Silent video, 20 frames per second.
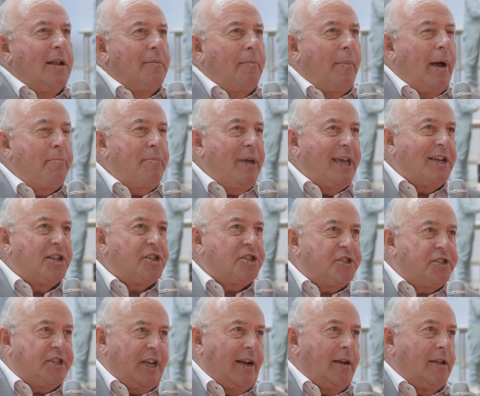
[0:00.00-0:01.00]
My
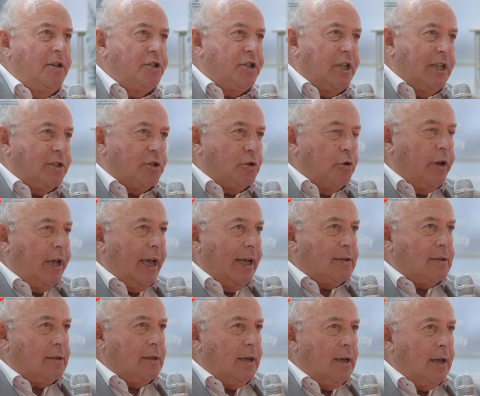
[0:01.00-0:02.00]
biggest challenge is to
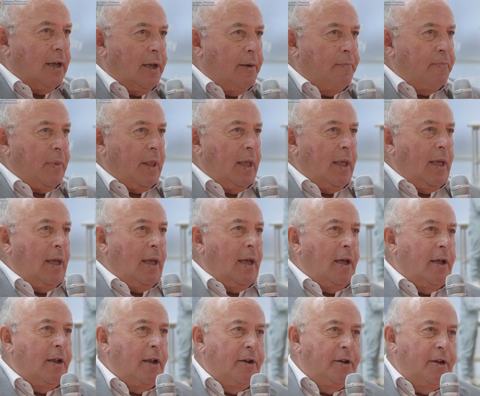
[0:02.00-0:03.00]
get
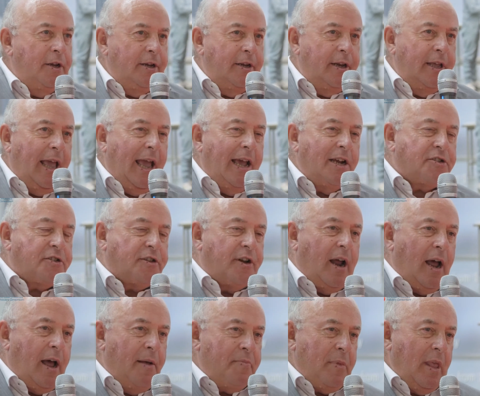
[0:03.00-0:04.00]
the
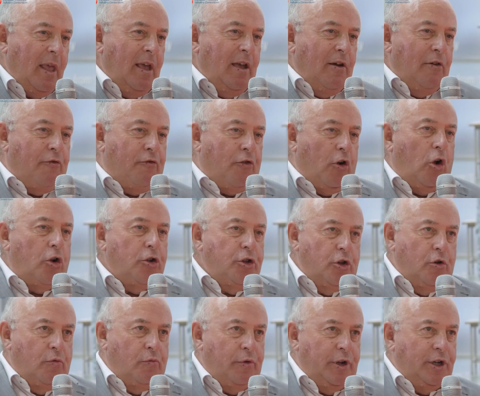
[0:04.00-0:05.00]
extra
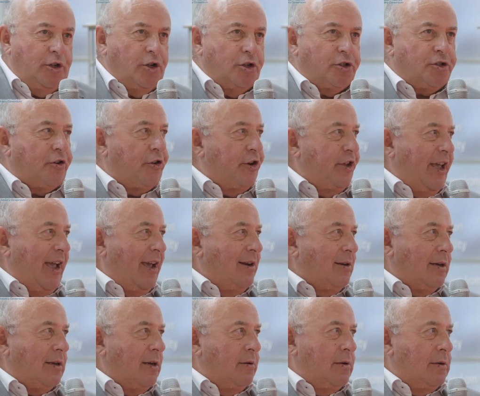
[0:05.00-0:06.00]
volume we just
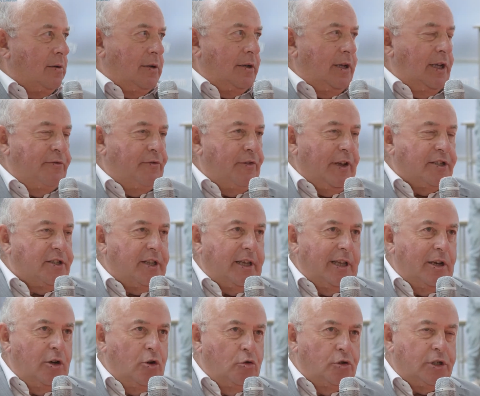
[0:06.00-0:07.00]
created in
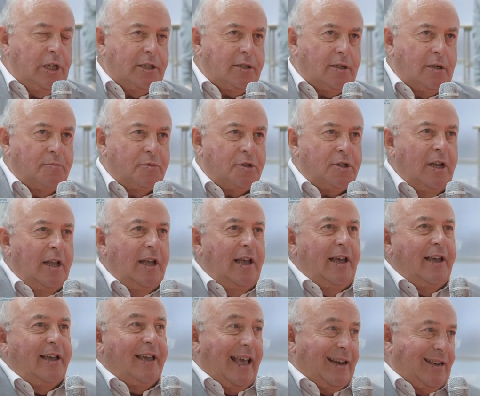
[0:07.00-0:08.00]
investing in new systems,
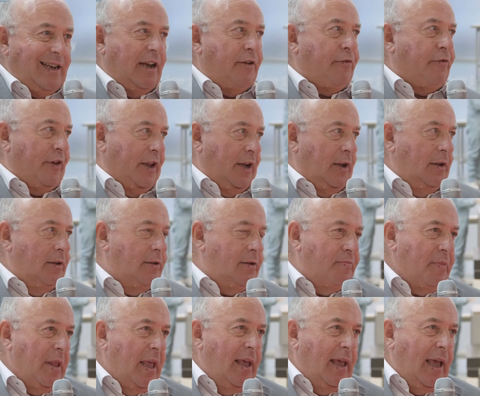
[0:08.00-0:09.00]
get that filled,
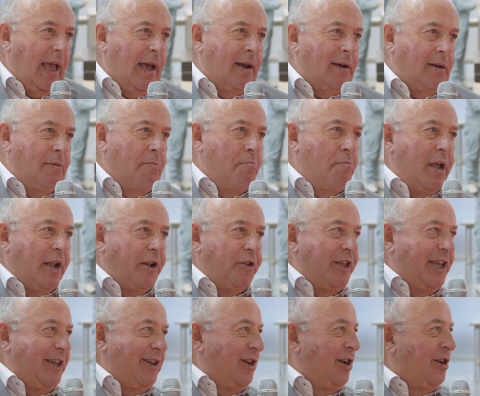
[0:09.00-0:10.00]
and
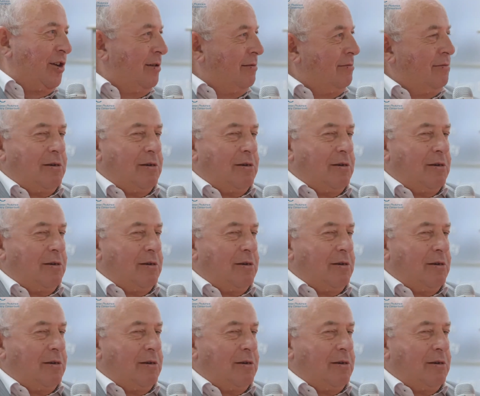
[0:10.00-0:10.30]
building a